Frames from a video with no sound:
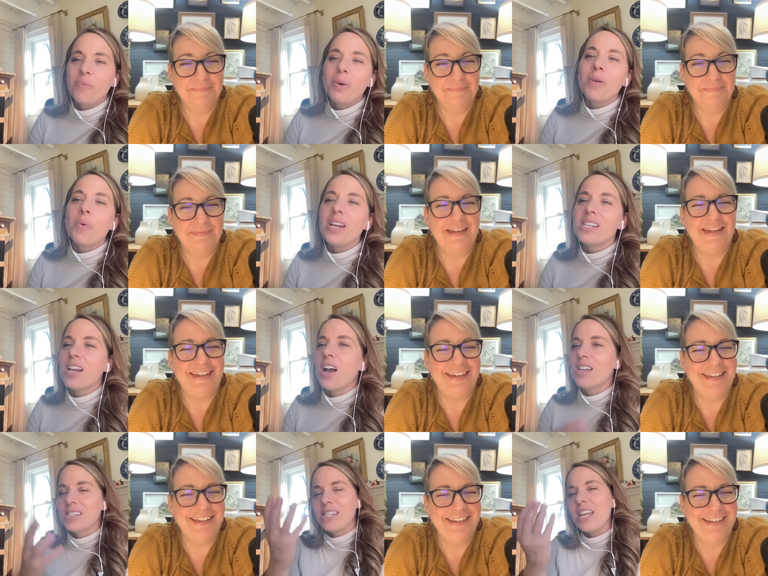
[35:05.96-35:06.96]
Speaker 1: we, we
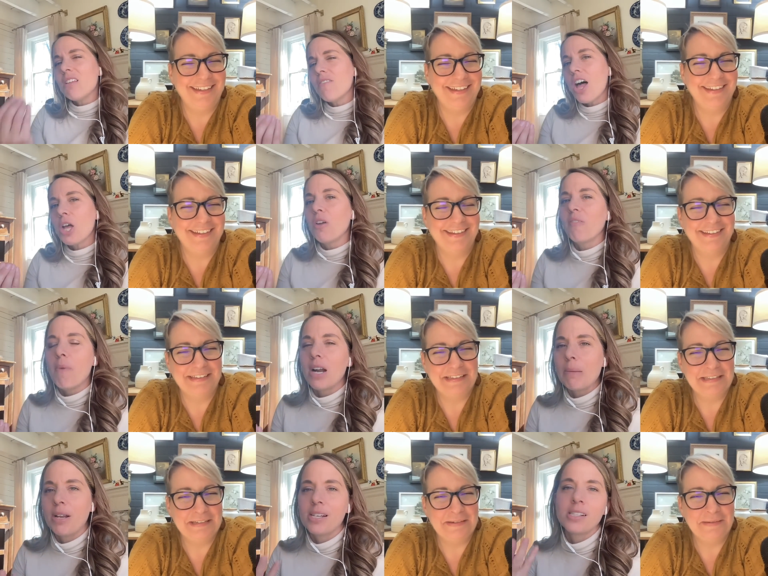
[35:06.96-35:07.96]
see the value of money
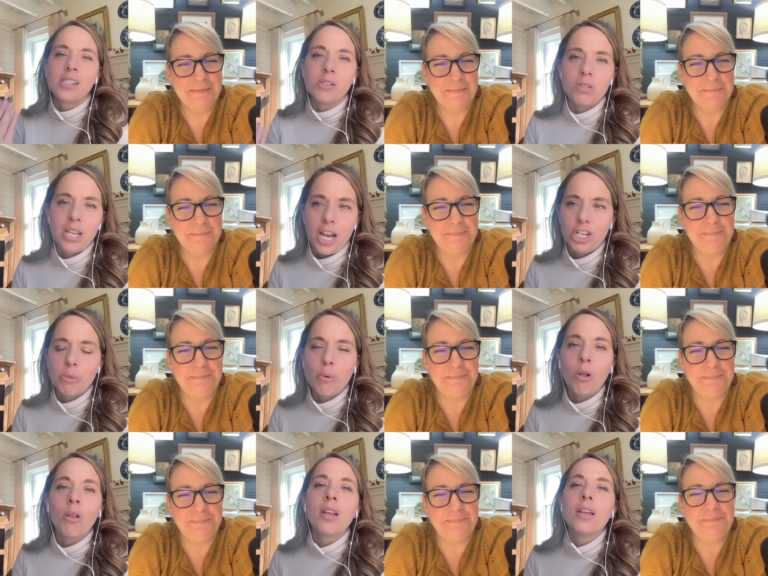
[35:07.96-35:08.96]
because it's so
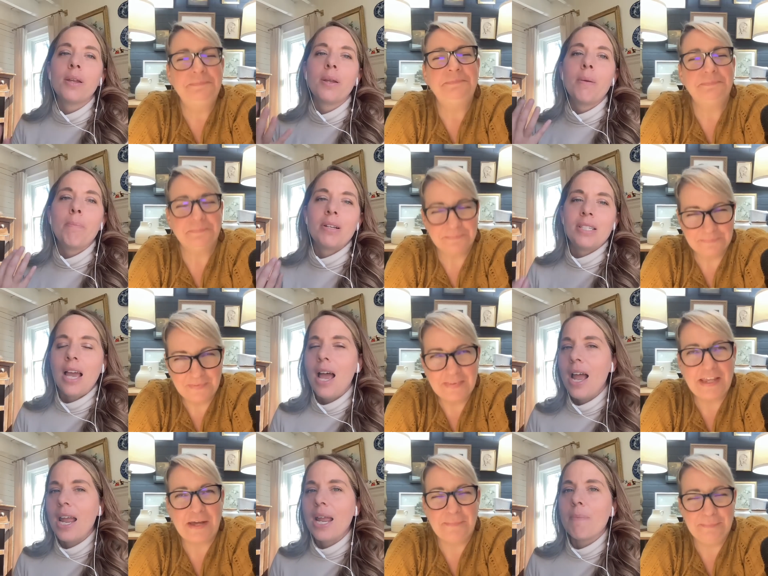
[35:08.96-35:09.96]
tangible, but
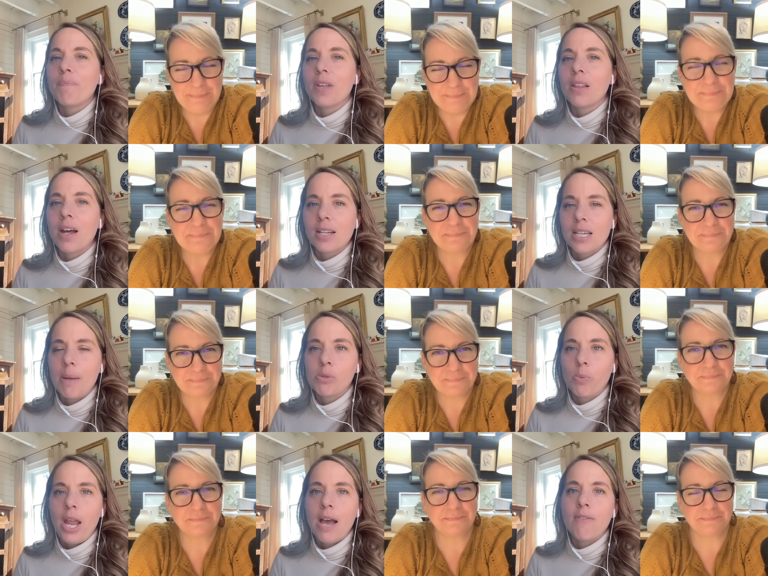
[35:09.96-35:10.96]
time, a lot of times
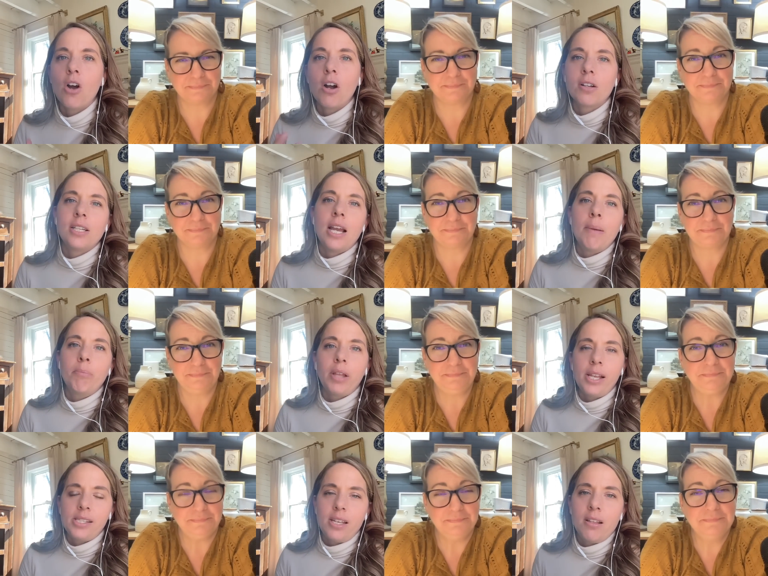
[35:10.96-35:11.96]
we have a hard time
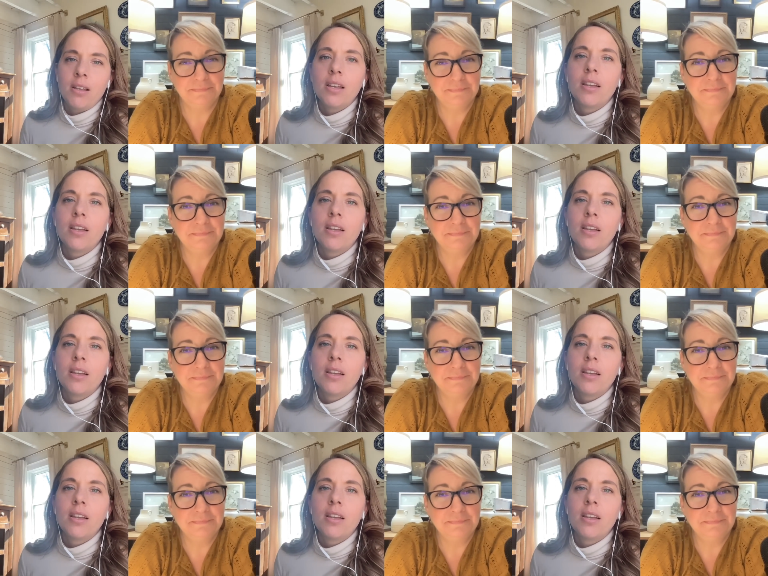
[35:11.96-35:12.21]
placing